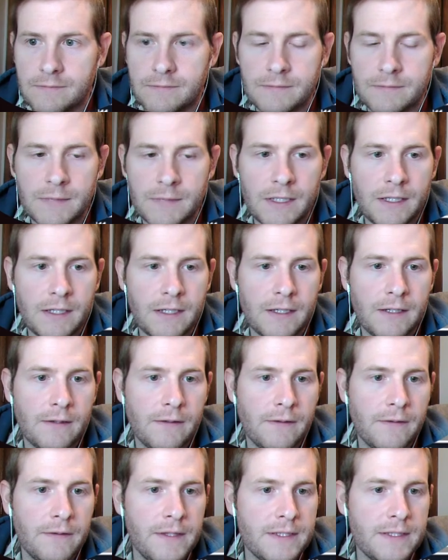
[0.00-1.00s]

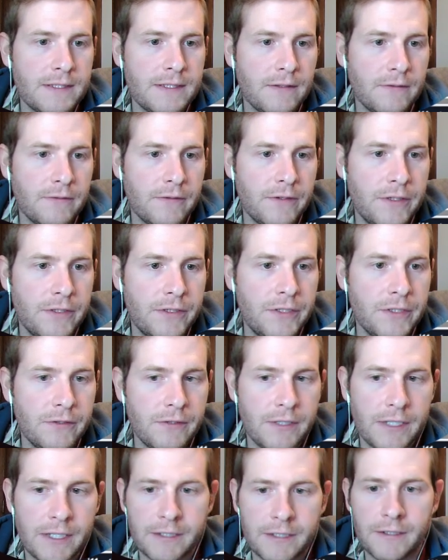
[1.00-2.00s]
Oh, this little dude
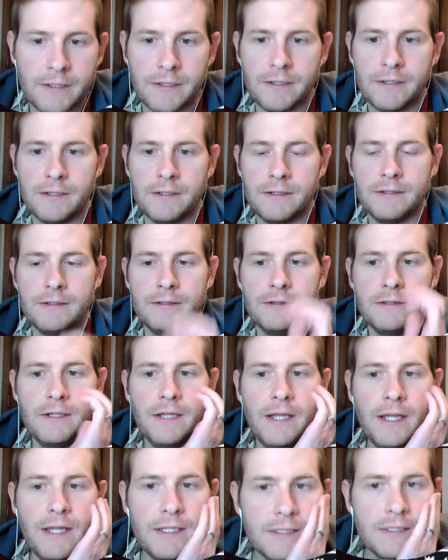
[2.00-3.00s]
hicker.
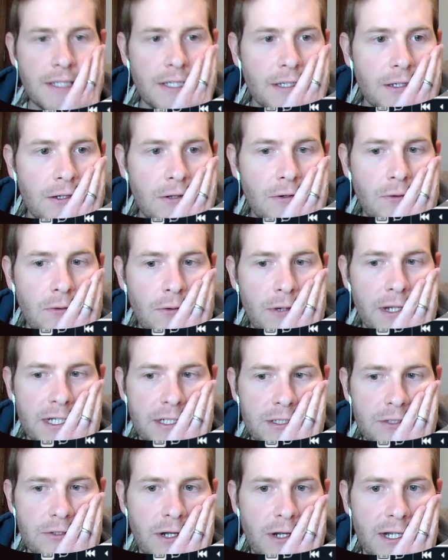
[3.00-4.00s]
And he's got quick
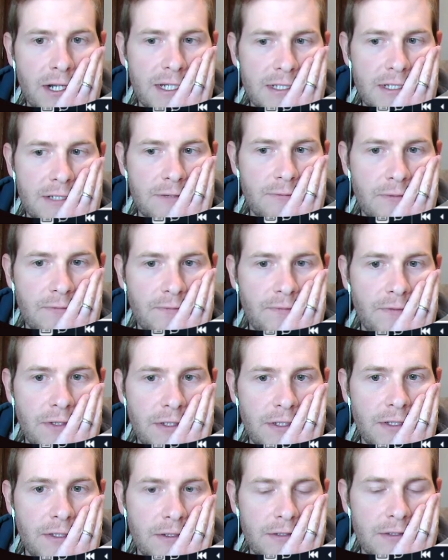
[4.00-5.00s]
strike because he's
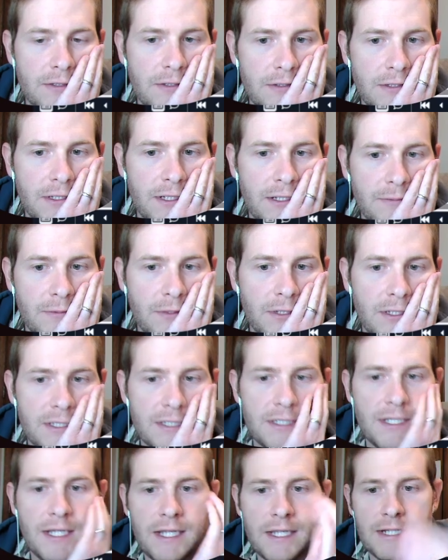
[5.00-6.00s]
revealed, so now I'm going to
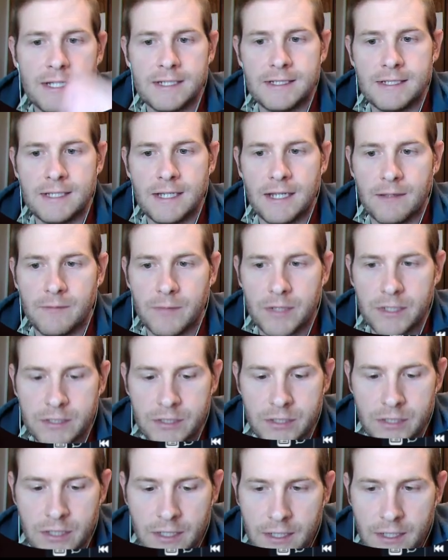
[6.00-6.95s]
take a damage.